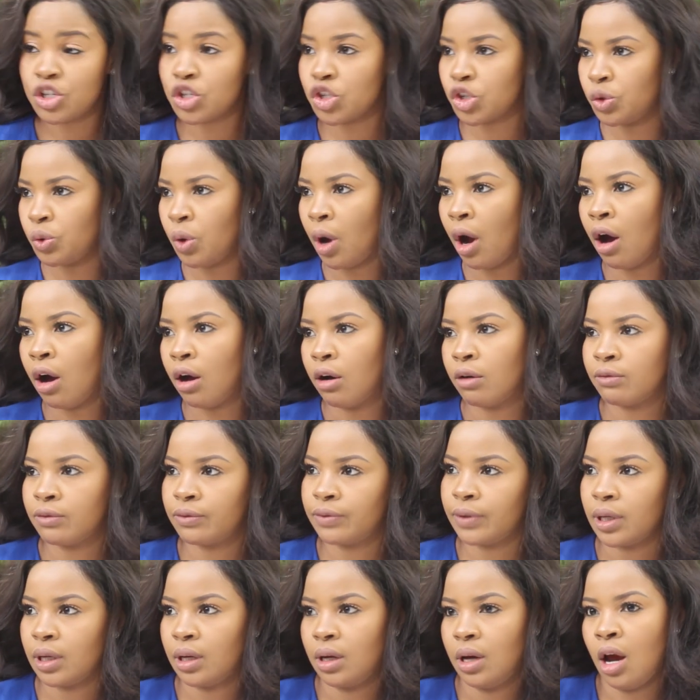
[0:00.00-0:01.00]
issue
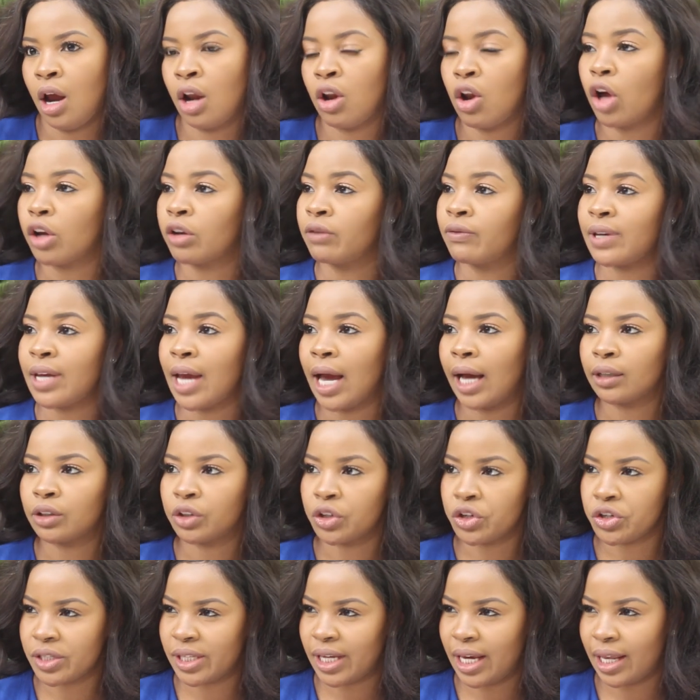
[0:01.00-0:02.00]
of a lot of young
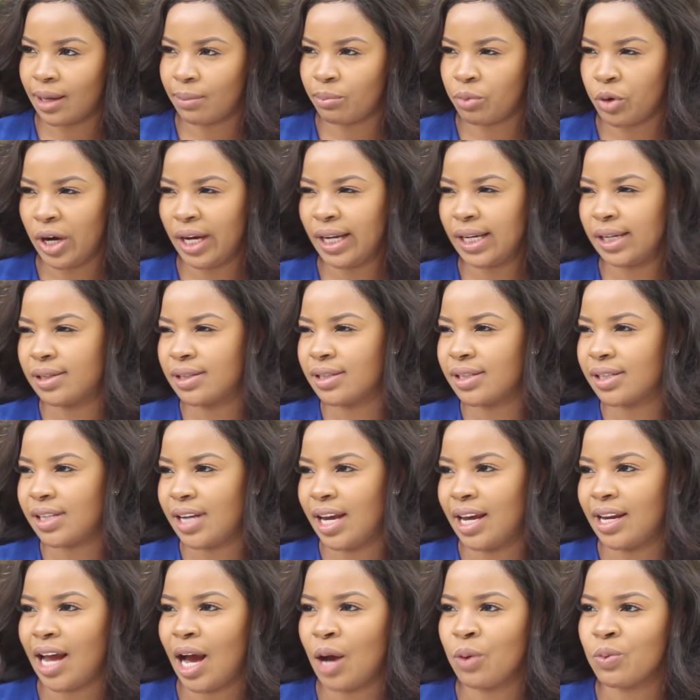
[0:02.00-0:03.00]
girls getting pregnant.
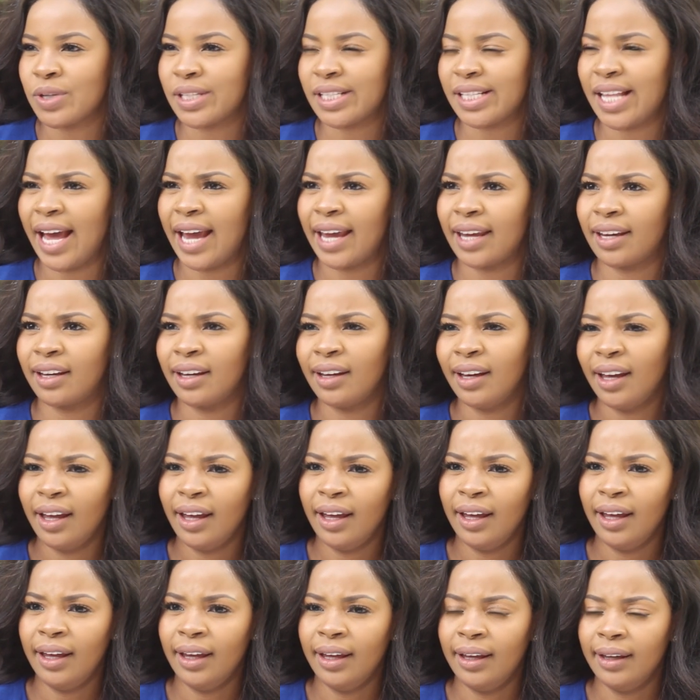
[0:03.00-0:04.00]
And I was like,
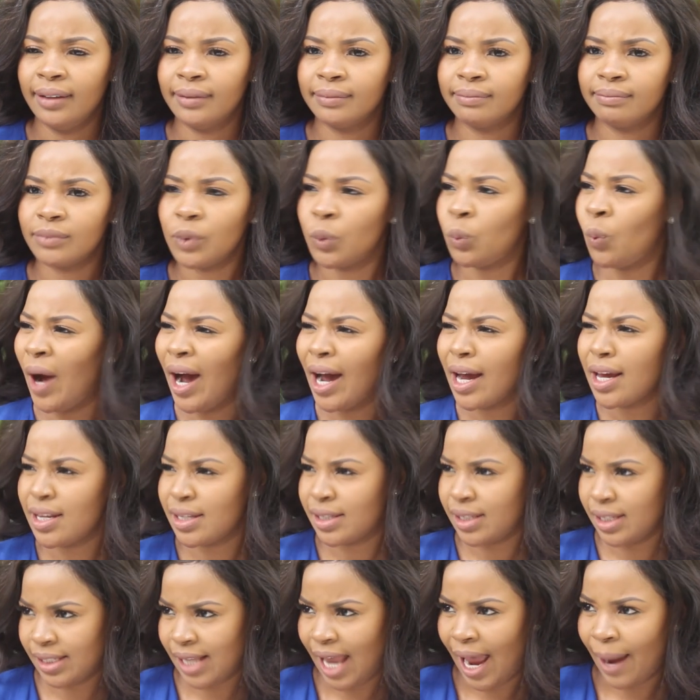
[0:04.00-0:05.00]
why
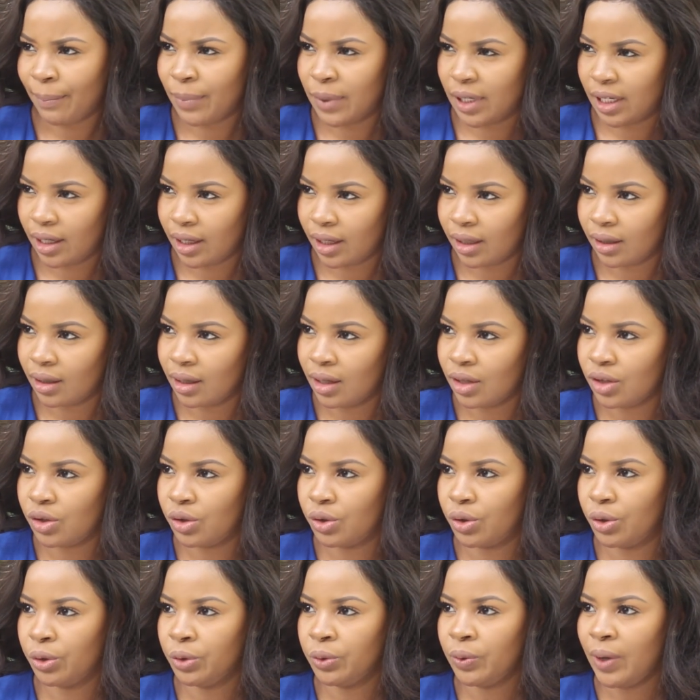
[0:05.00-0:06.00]
is this happening?
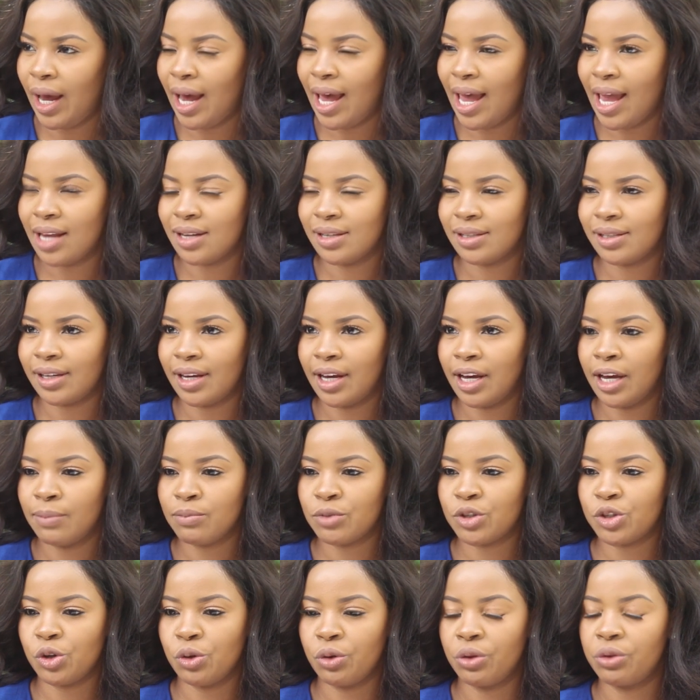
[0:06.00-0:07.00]
You know, and
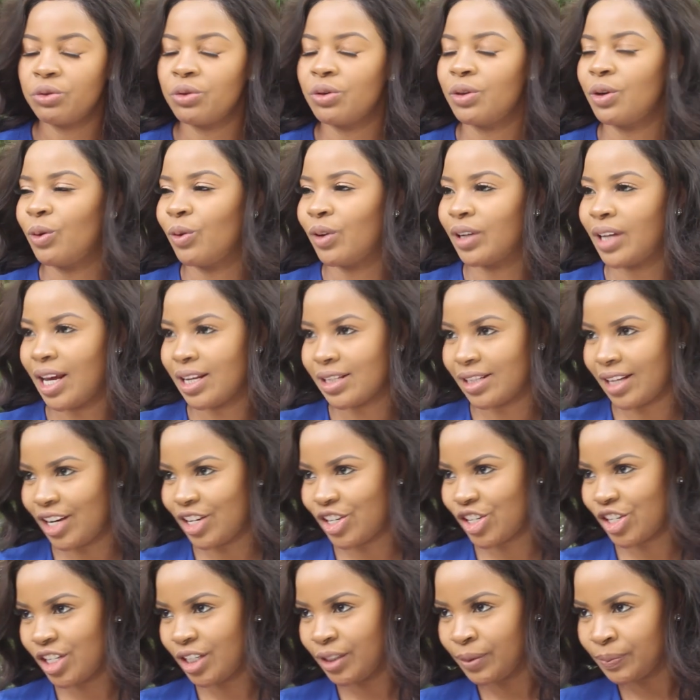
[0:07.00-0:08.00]
um, so through the
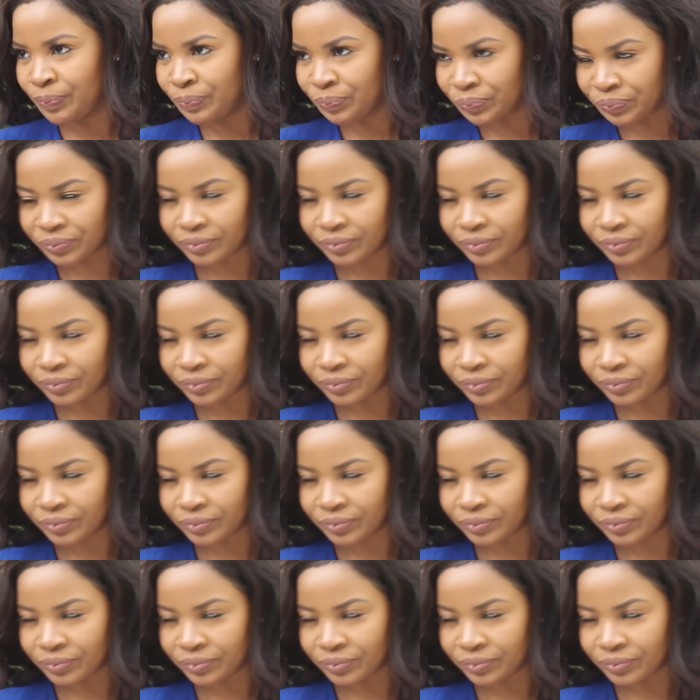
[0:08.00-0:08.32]
organization,